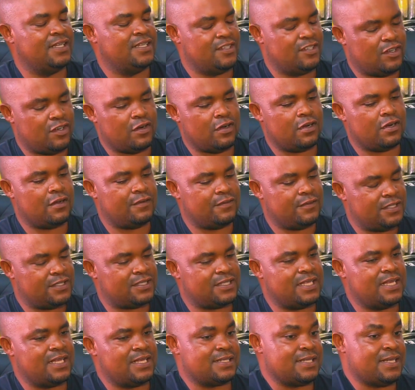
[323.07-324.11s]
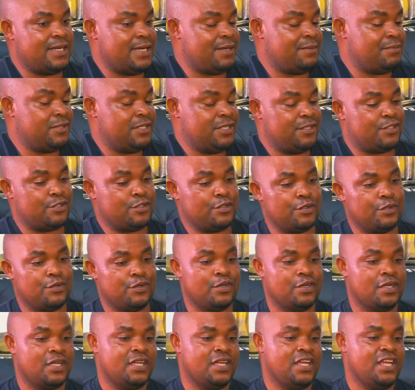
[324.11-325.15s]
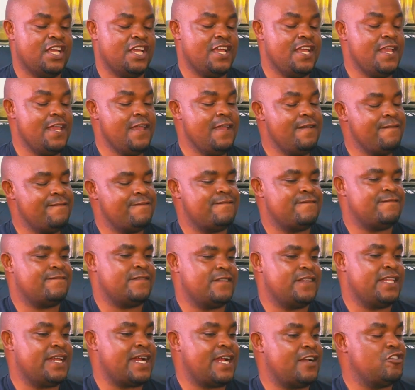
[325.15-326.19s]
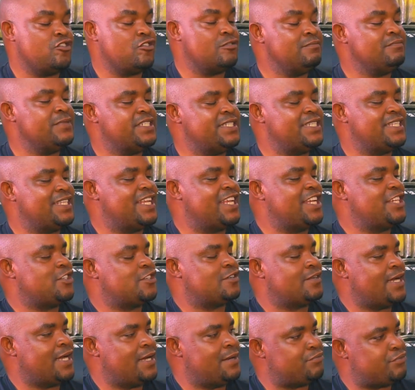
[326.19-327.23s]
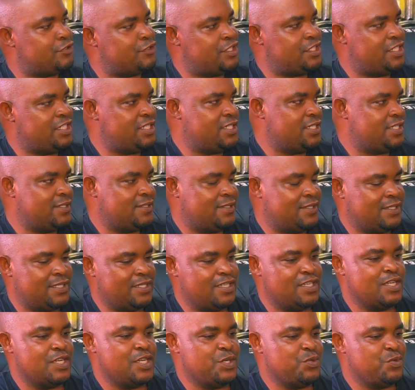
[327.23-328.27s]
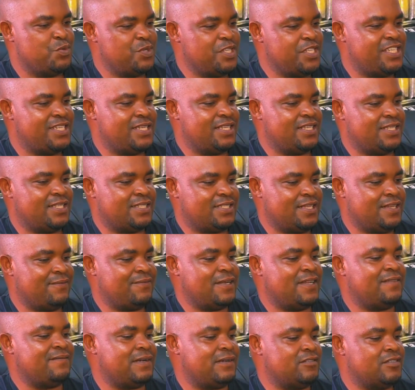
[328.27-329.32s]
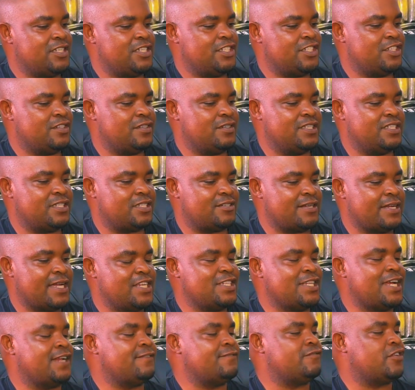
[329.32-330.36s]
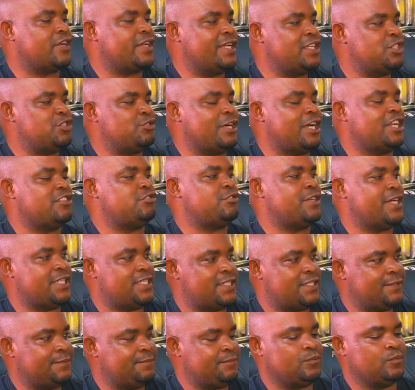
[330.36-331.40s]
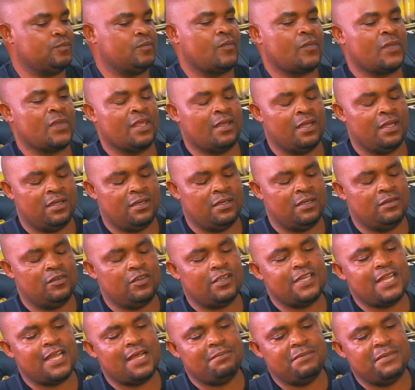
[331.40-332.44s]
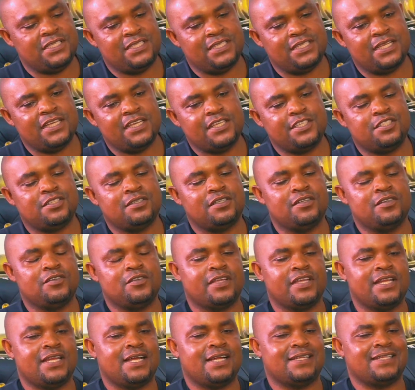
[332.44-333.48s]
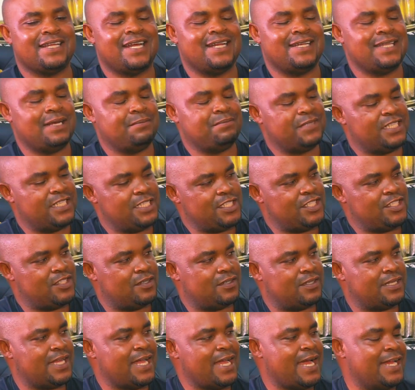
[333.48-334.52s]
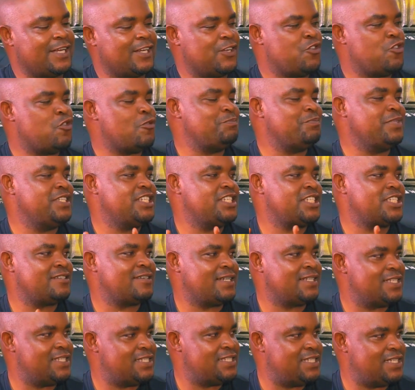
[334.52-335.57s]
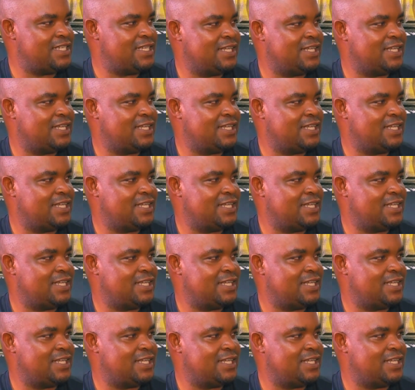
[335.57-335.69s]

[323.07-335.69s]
All of those things are happening. So if there are no mitigation approach, which Safehead Foundation is trying to advocate to address, looking at mitigation, looking at adaptation and coping strategy,